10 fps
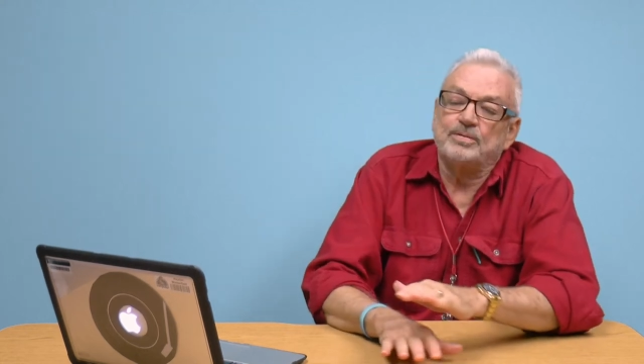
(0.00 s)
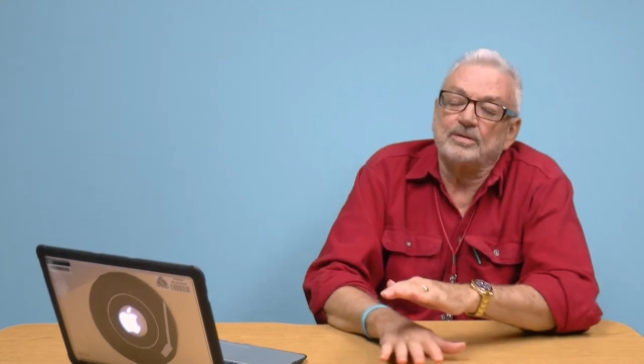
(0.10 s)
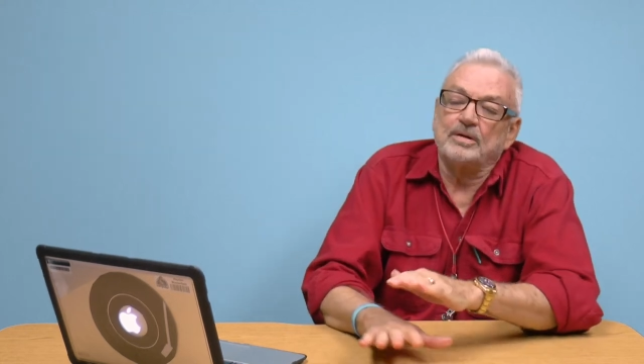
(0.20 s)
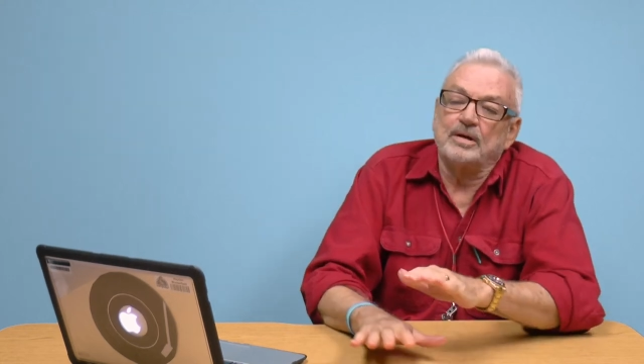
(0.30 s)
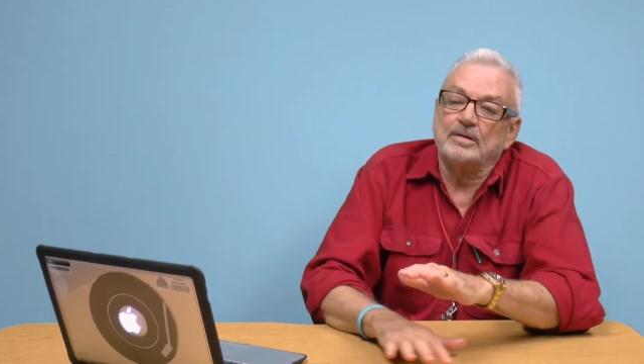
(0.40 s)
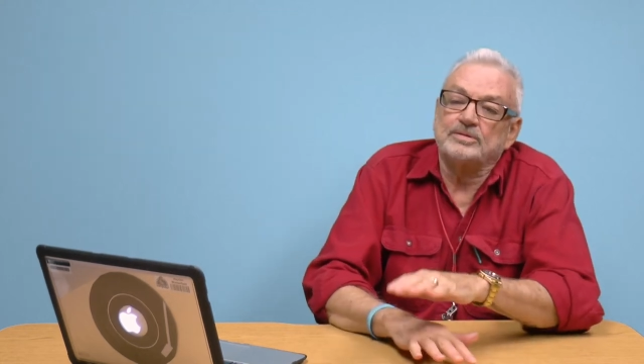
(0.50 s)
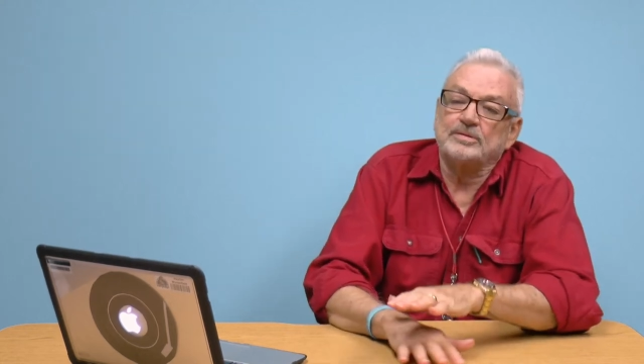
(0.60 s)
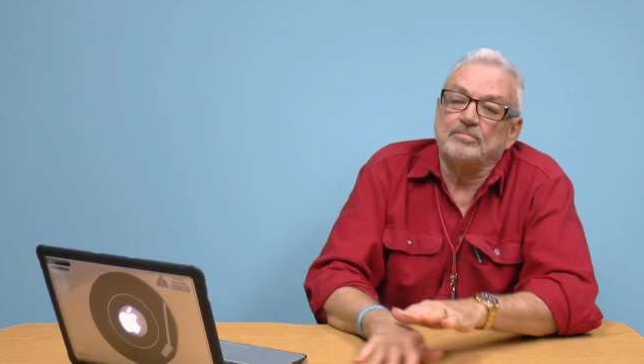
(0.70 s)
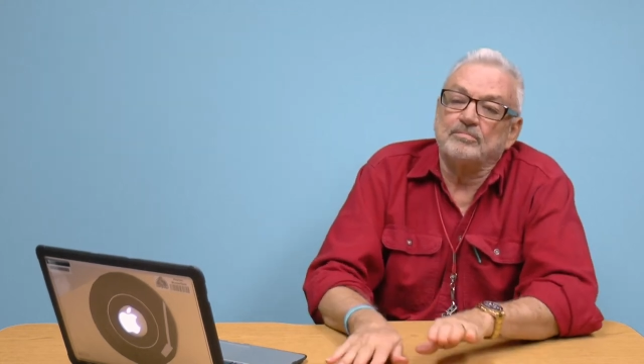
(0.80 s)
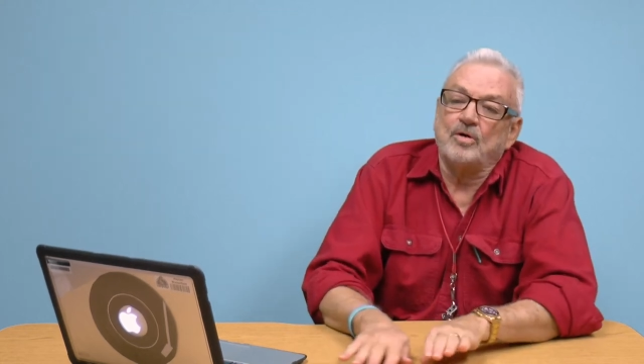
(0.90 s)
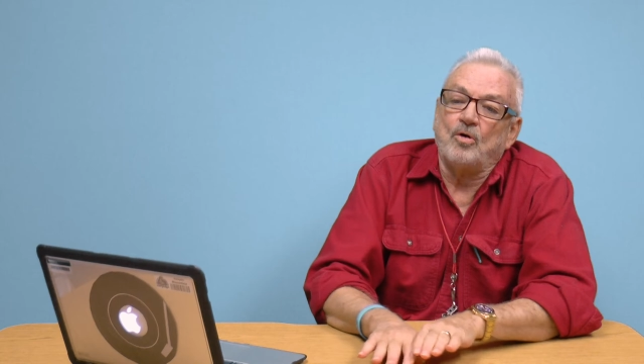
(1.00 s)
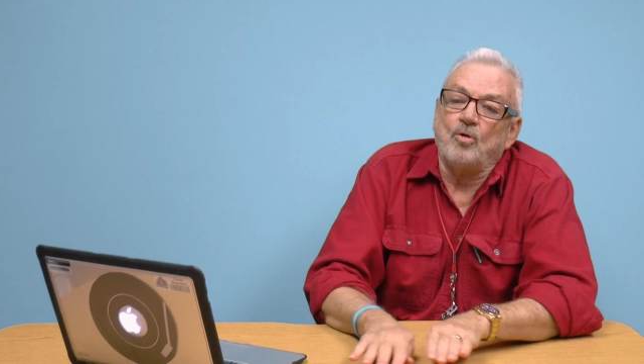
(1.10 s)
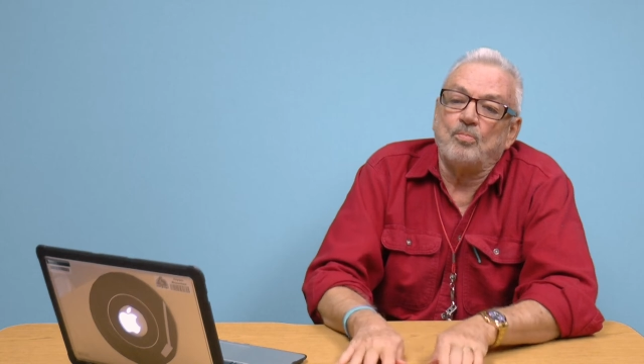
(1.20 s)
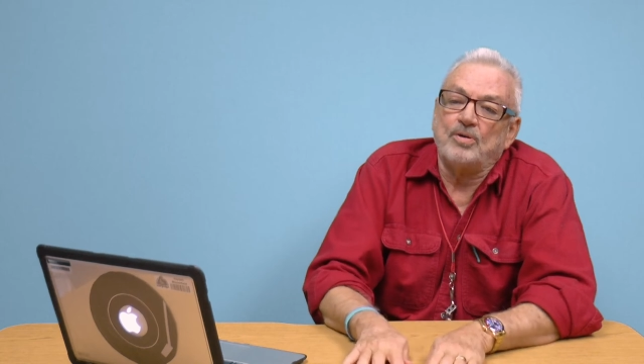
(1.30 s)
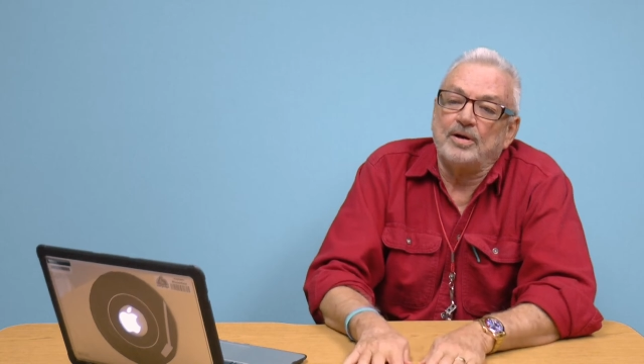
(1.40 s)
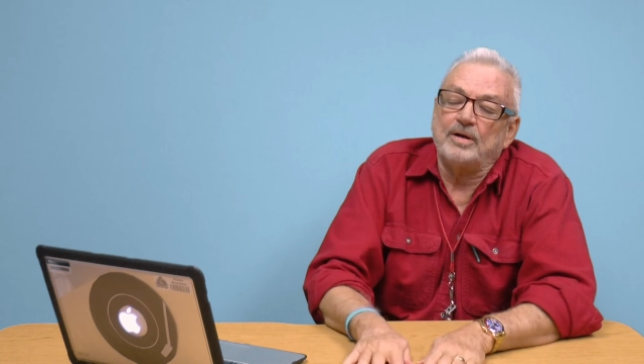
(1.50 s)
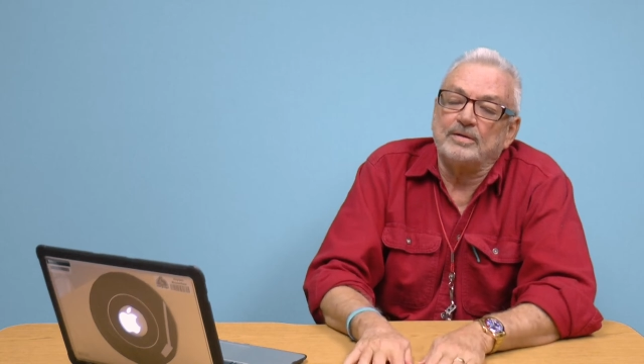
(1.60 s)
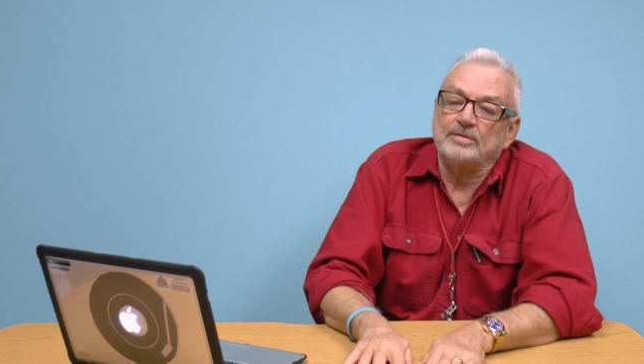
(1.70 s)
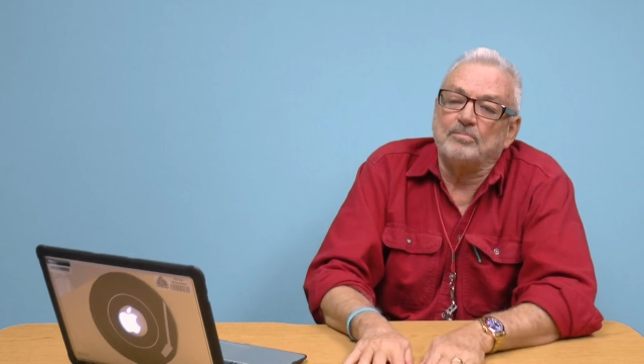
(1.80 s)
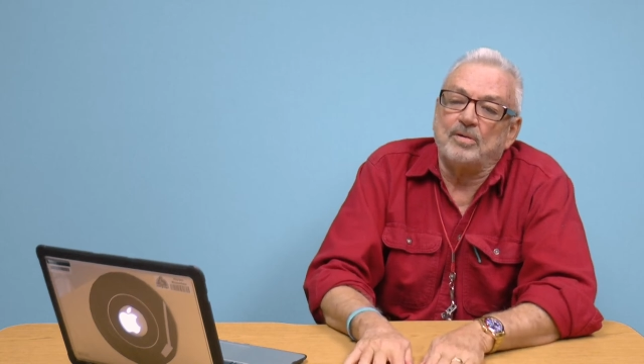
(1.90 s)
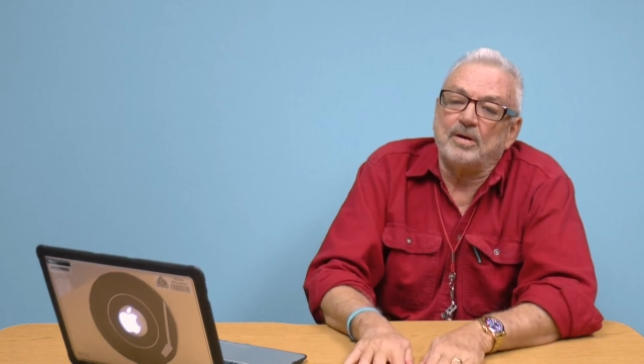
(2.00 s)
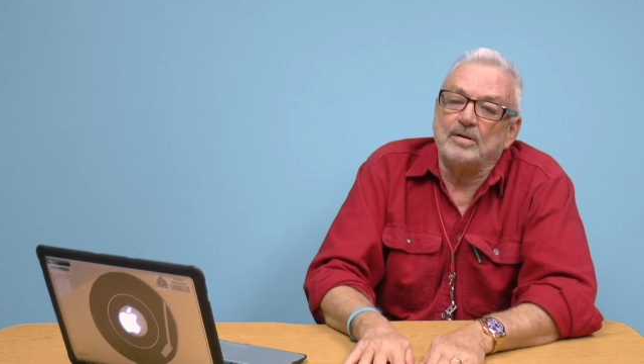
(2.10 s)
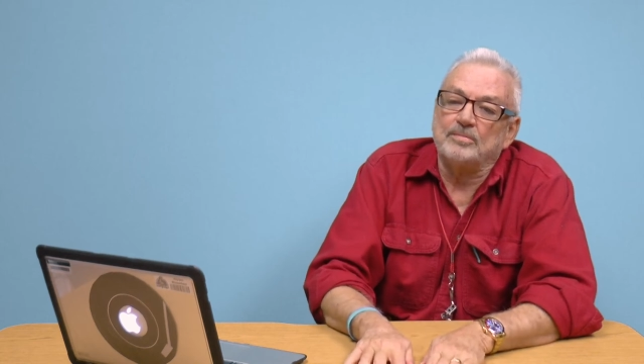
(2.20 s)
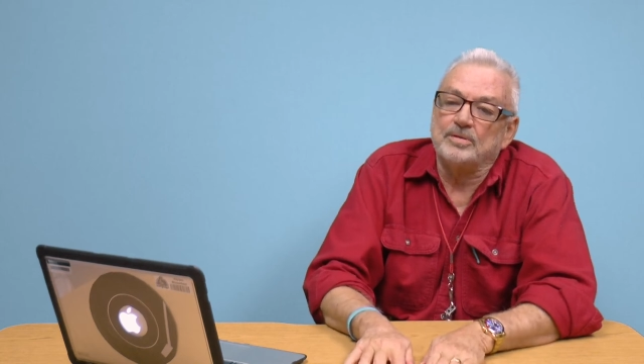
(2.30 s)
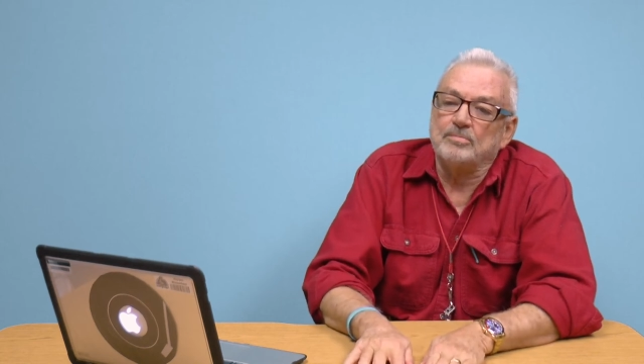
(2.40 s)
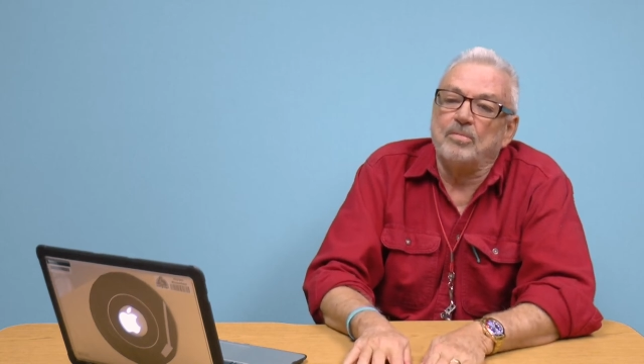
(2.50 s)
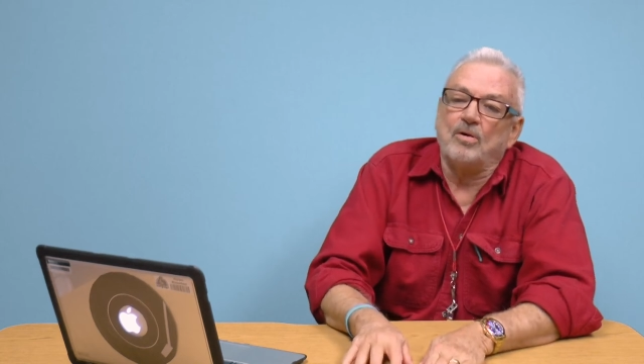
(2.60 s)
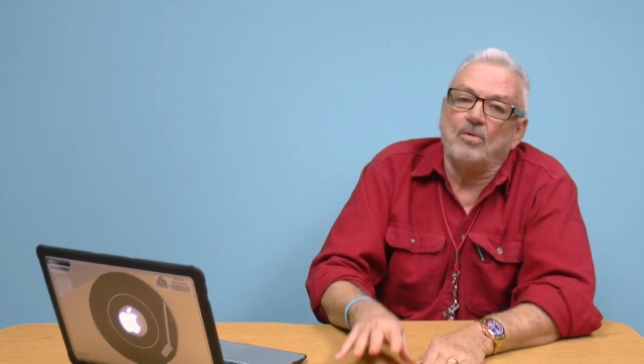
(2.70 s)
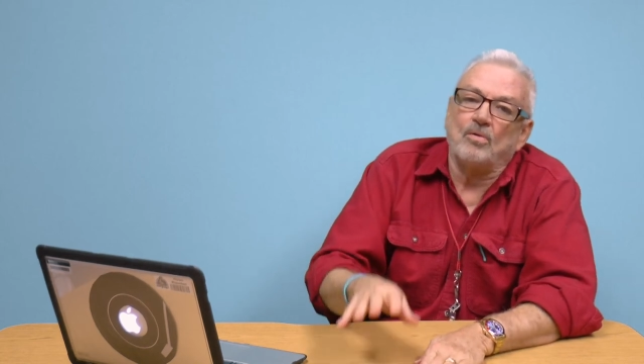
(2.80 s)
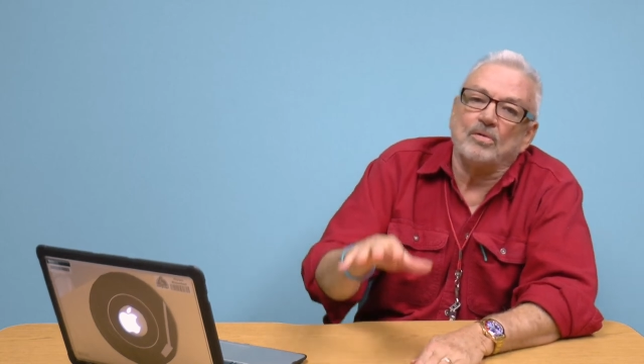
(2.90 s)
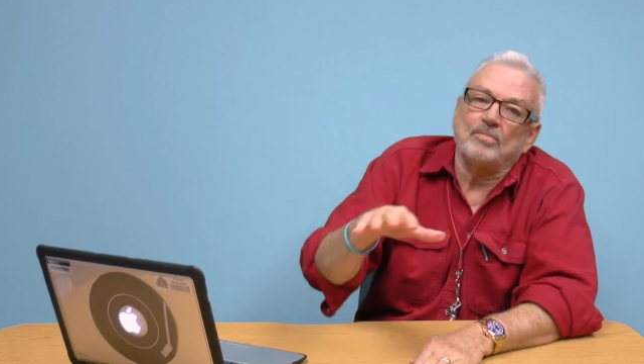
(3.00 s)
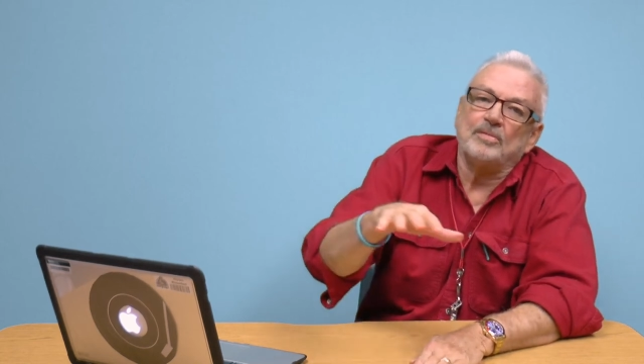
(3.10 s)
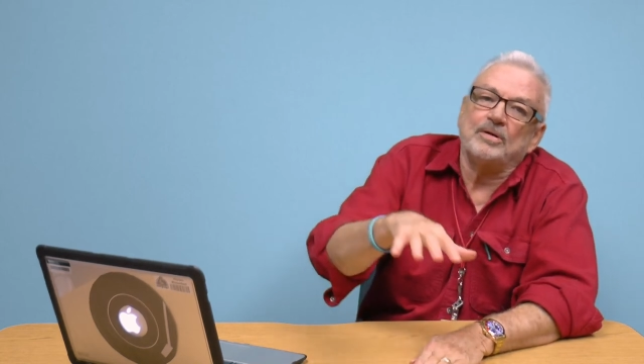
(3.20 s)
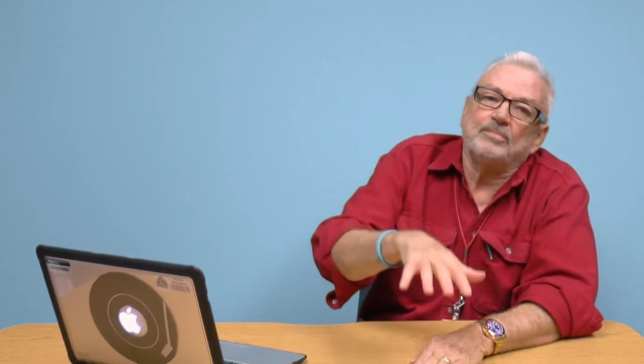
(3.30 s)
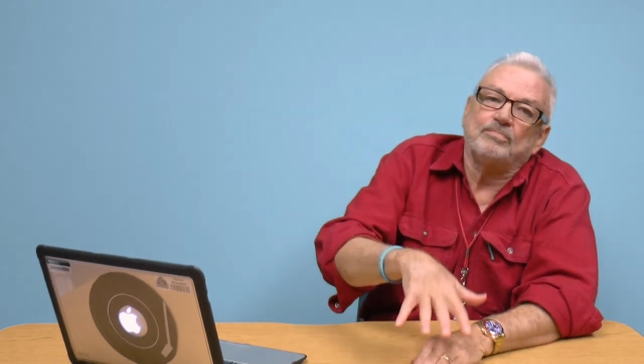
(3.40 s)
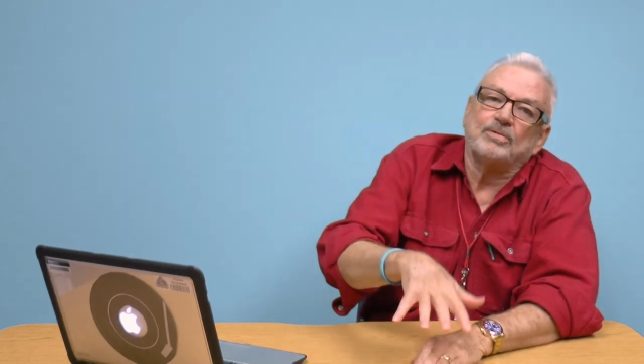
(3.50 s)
put uh, some all bran in the bottom of the bowl and maybe